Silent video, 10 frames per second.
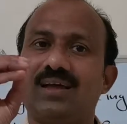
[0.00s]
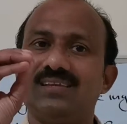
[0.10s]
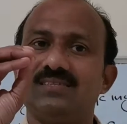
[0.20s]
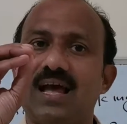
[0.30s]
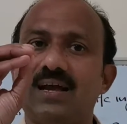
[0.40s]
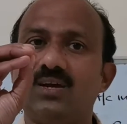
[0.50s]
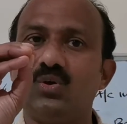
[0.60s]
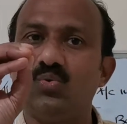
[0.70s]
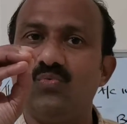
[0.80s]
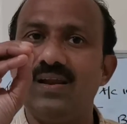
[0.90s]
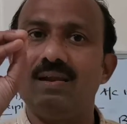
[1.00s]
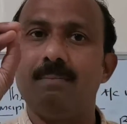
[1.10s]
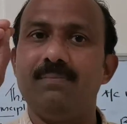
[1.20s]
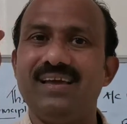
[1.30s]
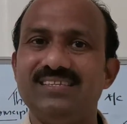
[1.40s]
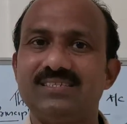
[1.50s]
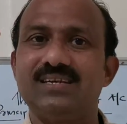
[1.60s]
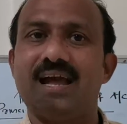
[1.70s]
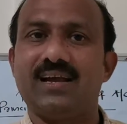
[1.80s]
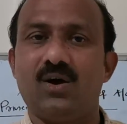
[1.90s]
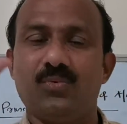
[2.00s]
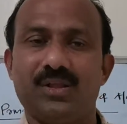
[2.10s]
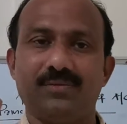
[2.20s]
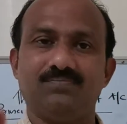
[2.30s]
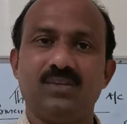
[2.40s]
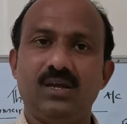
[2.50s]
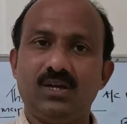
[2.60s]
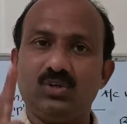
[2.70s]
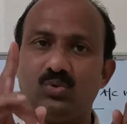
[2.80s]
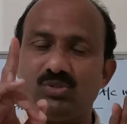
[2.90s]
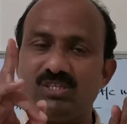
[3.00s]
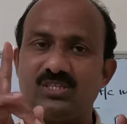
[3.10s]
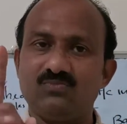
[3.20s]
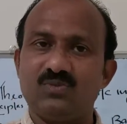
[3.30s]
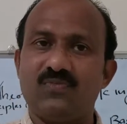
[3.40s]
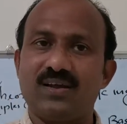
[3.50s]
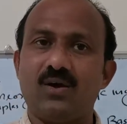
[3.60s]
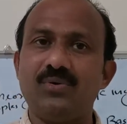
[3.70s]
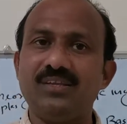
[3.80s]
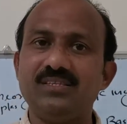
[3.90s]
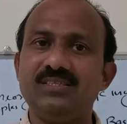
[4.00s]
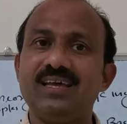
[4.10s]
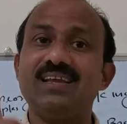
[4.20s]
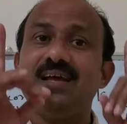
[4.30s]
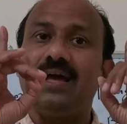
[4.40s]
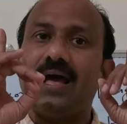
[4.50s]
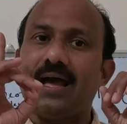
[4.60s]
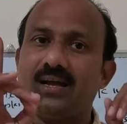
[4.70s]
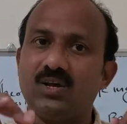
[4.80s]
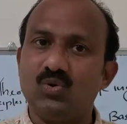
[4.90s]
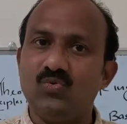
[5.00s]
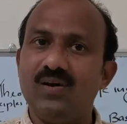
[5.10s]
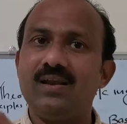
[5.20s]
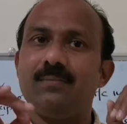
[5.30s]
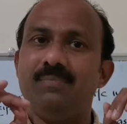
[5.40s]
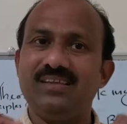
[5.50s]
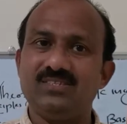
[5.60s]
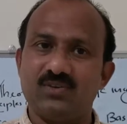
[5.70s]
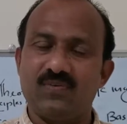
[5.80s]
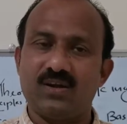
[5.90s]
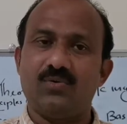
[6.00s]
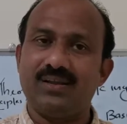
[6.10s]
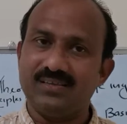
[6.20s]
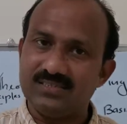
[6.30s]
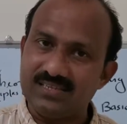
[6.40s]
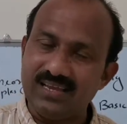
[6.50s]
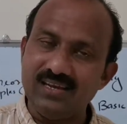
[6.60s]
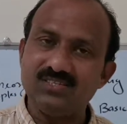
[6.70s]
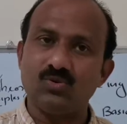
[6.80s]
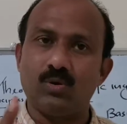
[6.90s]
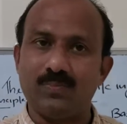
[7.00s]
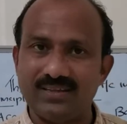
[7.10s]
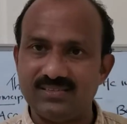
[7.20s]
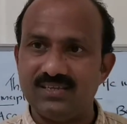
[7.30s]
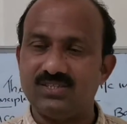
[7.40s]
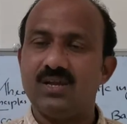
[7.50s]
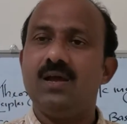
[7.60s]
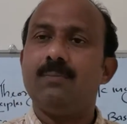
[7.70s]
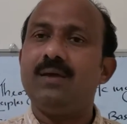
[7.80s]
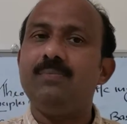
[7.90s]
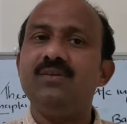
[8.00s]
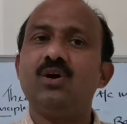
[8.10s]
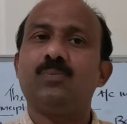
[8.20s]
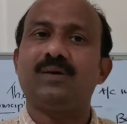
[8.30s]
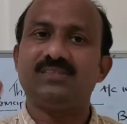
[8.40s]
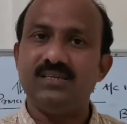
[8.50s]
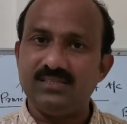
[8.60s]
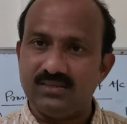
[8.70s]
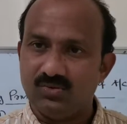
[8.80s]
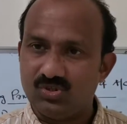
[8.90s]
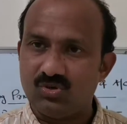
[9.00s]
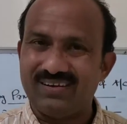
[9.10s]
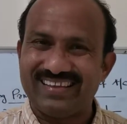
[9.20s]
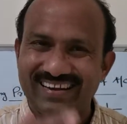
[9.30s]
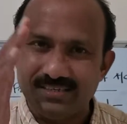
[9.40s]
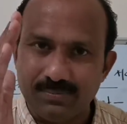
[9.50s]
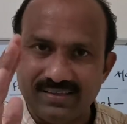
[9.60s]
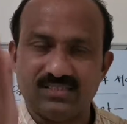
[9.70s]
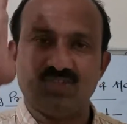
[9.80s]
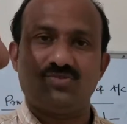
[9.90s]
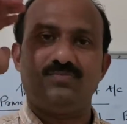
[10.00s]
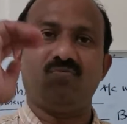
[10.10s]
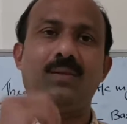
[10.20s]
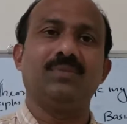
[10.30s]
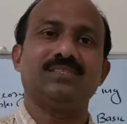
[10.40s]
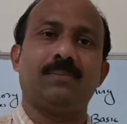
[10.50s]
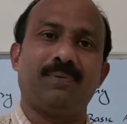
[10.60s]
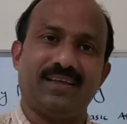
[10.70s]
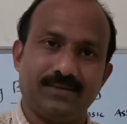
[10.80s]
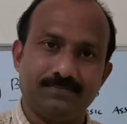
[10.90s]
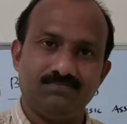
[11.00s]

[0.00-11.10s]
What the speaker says: as accrual based accounting. 2 systems of accounting is there. Accrual based of accounting, sales or purchase. Maybe you are purchasing goods on credit basis from the supplier.